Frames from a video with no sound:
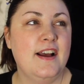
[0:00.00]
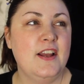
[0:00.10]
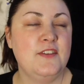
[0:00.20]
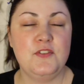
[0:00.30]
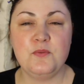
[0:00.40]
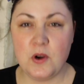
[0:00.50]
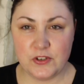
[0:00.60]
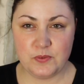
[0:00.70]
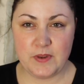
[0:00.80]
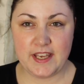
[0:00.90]
if you've
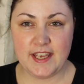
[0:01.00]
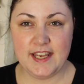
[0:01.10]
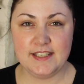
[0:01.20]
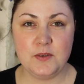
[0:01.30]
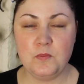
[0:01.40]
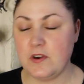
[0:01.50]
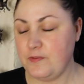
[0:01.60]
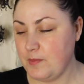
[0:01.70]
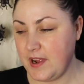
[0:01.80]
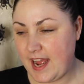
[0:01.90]
watched Wicked, one
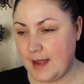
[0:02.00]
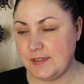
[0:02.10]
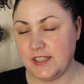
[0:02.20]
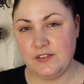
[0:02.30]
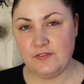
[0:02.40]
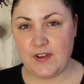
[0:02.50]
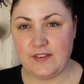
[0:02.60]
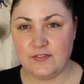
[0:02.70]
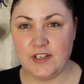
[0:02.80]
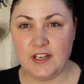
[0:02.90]
of my absolute
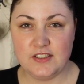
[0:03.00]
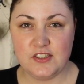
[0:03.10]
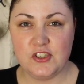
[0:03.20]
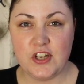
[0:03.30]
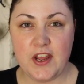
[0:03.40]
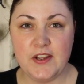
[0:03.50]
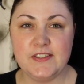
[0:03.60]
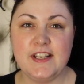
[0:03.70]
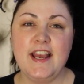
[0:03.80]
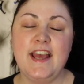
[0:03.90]
favourite London
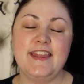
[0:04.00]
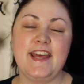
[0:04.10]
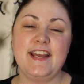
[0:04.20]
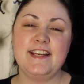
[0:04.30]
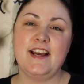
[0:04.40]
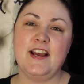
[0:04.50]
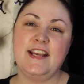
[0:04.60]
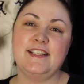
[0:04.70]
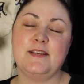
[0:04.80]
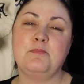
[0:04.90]
shows, then
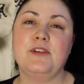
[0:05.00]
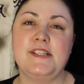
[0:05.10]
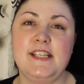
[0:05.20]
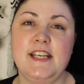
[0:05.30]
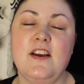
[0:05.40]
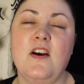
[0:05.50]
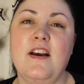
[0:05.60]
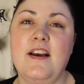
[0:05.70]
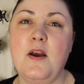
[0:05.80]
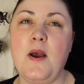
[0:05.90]
it's a pretty
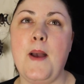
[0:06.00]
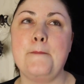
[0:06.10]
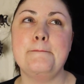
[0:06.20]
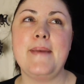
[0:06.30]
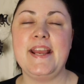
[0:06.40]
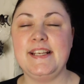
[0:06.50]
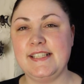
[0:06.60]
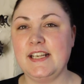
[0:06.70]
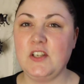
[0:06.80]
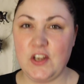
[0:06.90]

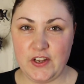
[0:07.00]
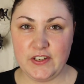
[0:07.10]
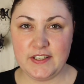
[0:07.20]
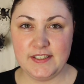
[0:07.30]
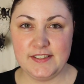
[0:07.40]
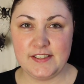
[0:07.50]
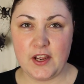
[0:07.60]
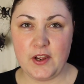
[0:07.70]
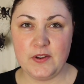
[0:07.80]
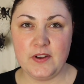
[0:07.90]
amazing look.
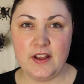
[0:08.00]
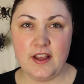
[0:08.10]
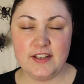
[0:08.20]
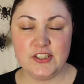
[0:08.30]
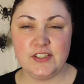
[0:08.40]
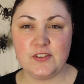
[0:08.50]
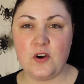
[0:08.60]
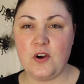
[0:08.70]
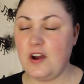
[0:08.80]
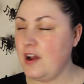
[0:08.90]
So she's
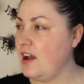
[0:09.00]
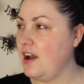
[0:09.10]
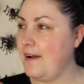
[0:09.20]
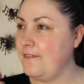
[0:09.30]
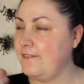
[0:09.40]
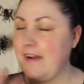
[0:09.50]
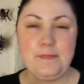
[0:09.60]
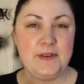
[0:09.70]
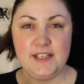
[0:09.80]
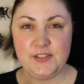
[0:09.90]
got a
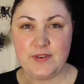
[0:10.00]
fabulous